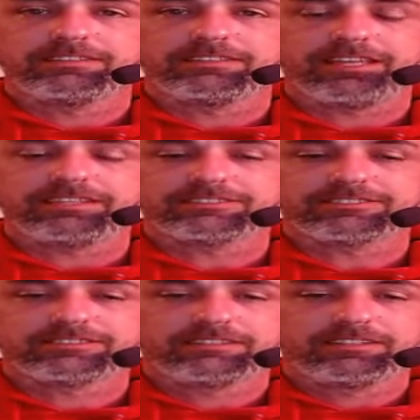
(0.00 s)

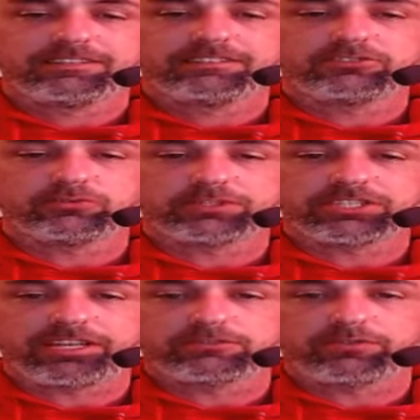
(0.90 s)
Dennis, switch
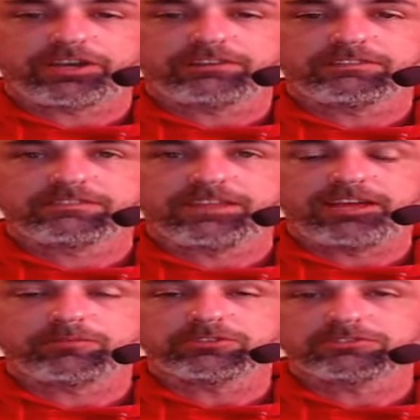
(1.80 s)
stance fighter.
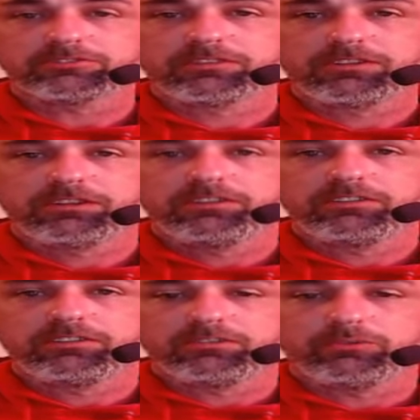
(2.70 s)
Emmers,
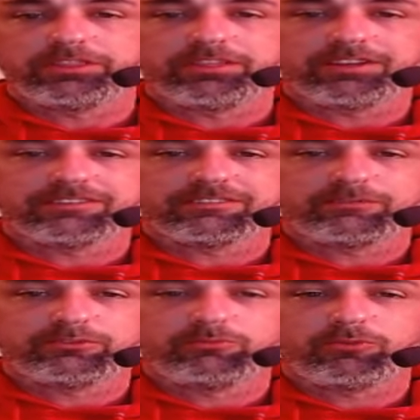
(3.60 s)
with a
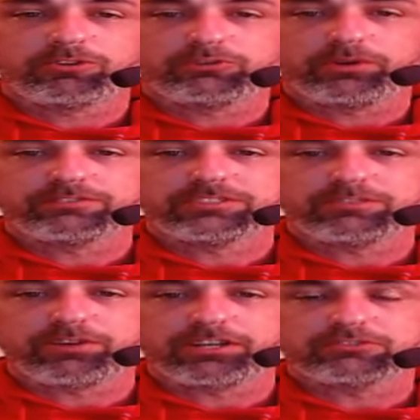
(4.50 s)
few more UFC
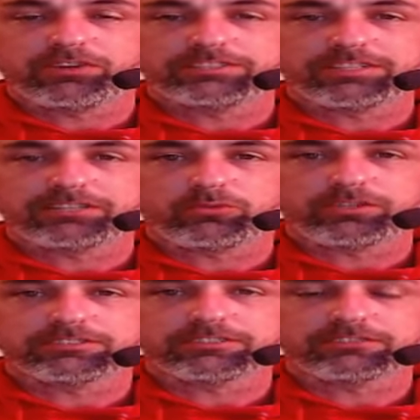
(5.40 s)
fights, right? He's got
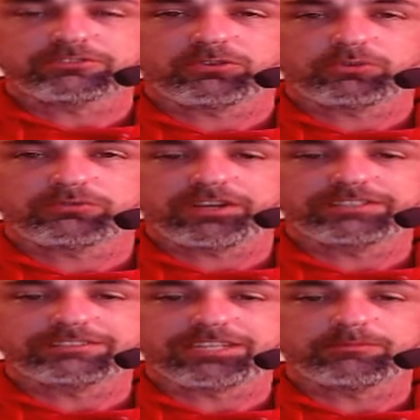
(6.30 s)
26 total
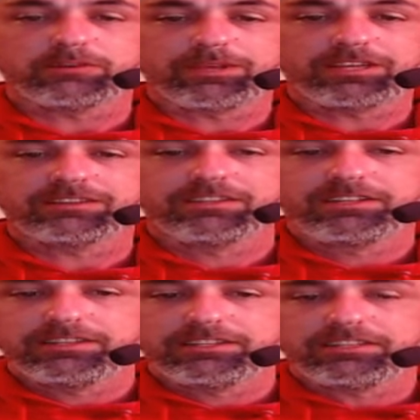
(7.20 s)
fights in MMA.
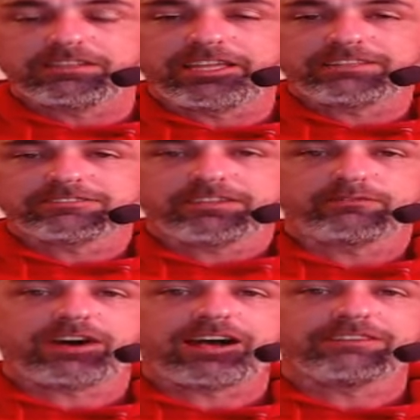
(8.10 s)
He lands like
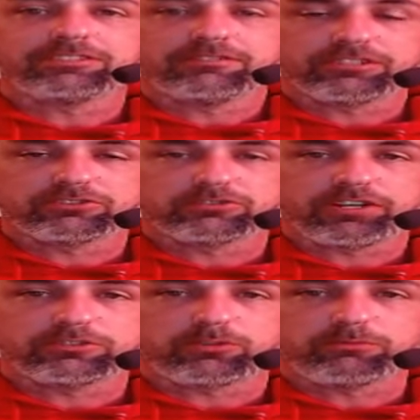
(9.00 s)
5 significant
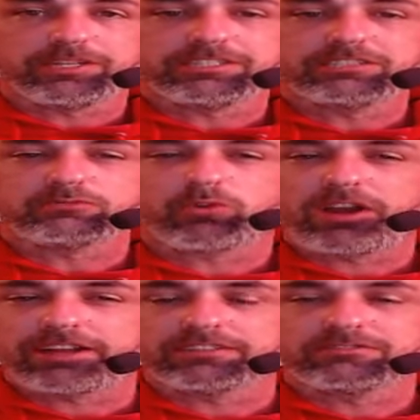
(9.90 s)
strikes per minute. He's more
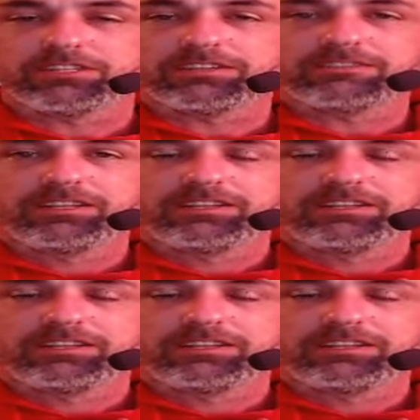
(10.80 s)
active than